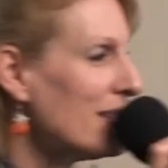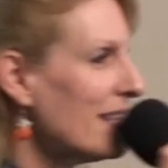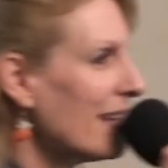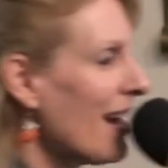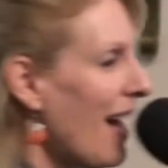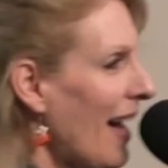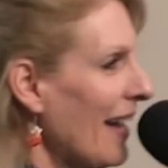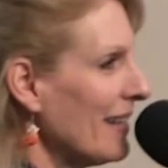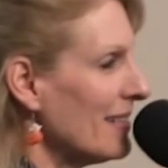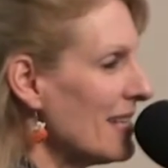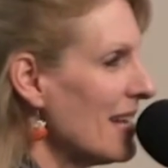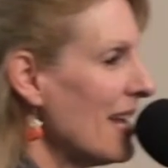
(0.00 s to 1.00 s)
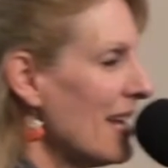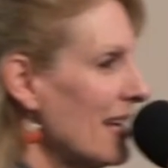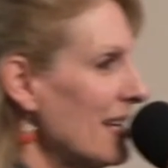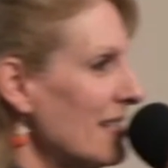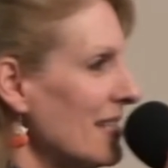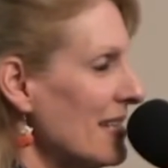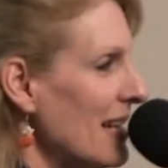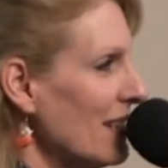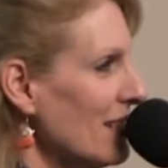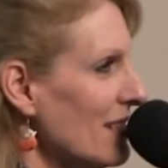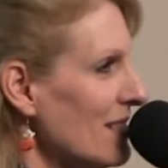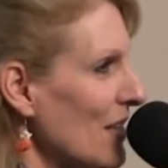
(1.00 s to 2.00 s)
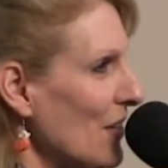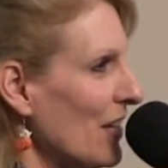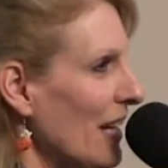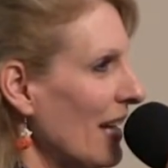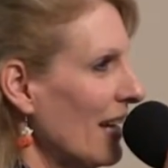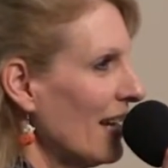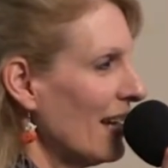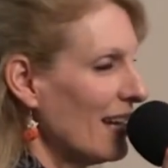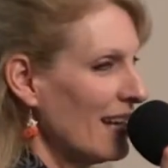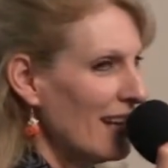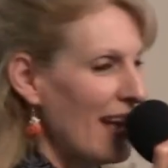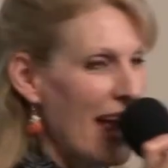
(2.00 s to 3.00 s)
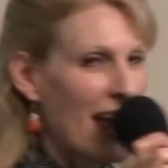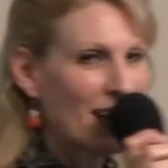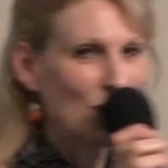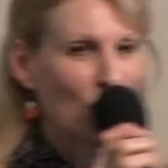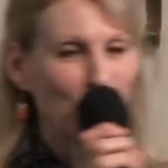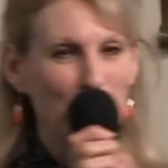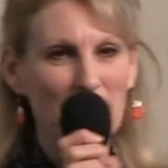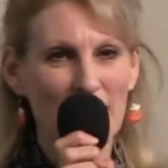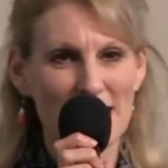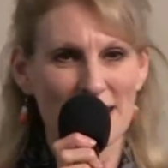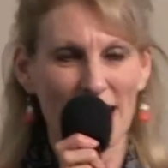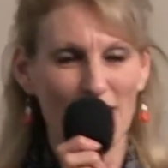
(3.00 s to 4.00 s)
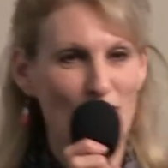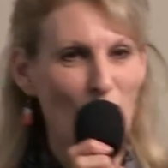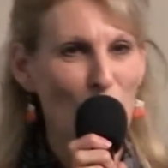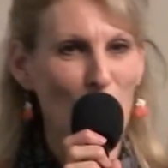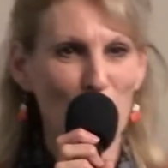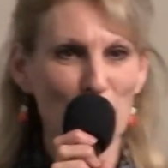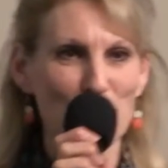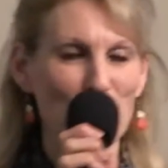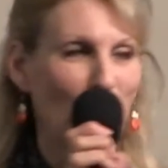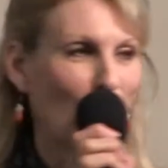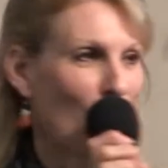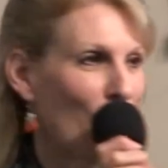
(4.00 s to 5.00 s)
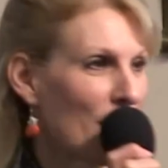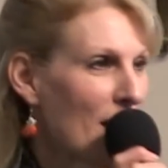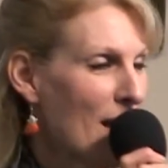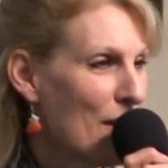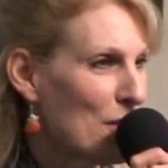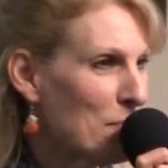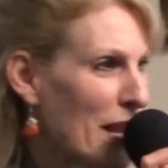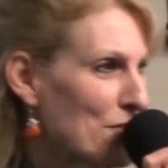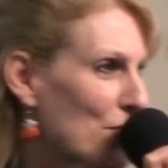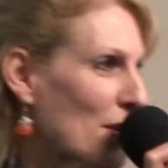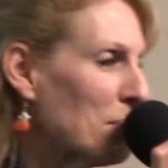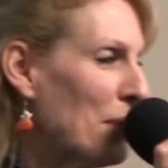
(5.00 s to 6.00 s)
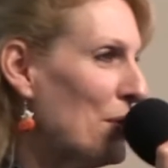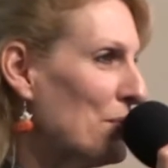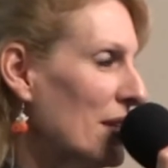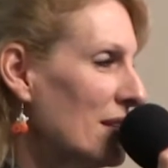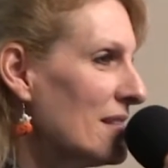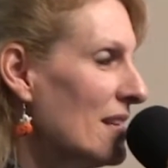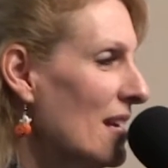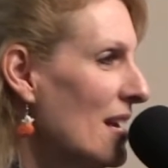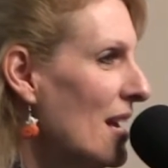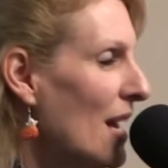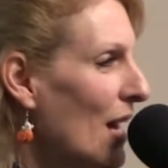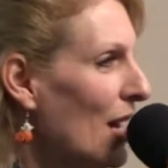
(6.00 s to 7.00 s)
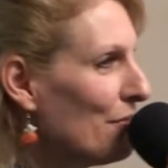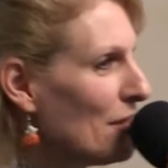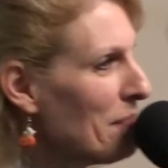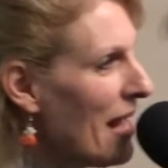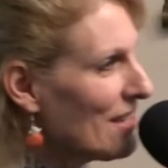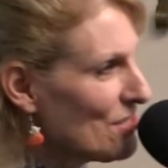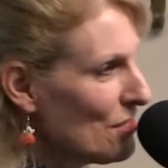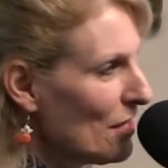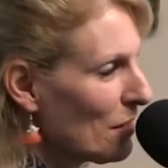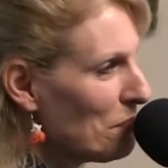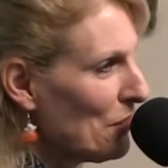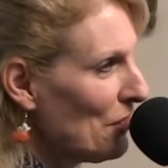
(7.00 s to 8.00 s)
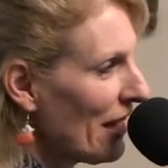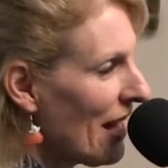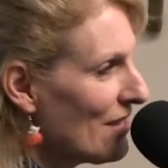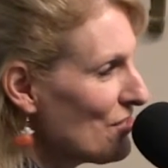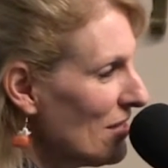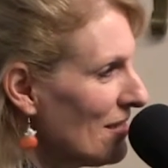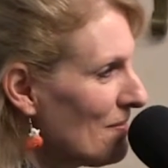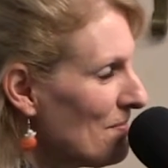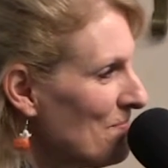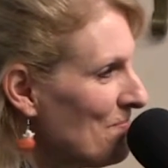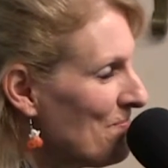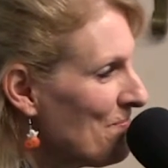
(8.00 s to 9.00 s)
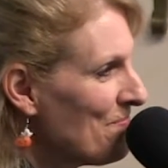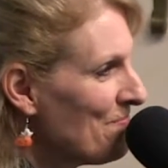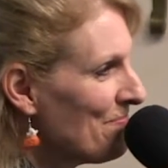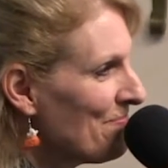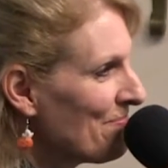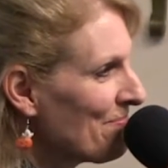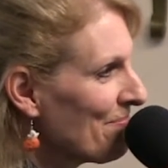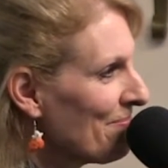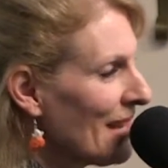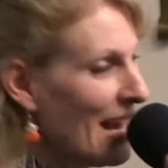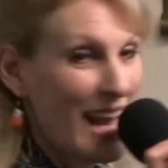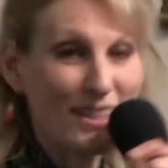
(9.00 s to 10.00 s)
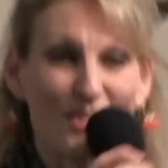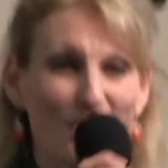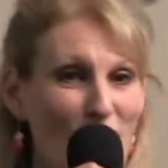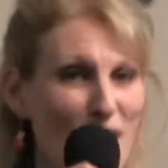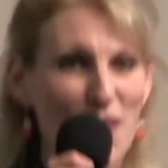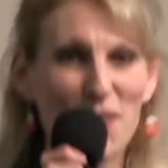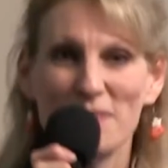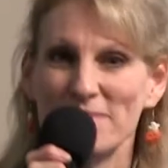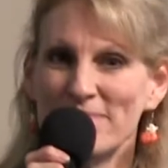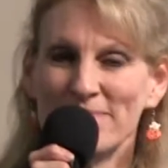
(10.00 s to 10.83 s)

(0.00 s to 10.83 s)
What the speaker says: Is it kind? Is it necessary? And are we listening? Those are the major components of compassionate communication. And so,